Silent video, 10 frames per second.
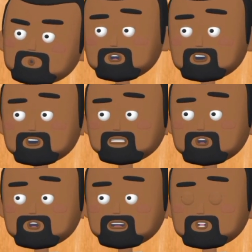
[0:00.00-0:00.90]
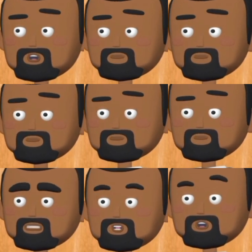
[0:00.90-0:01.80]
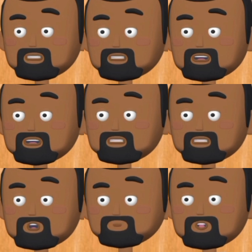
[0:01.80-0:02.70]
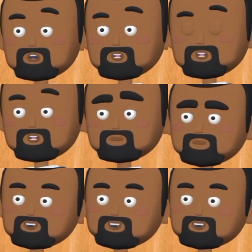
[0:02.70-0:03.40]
are first starting out, it is best to use simple language.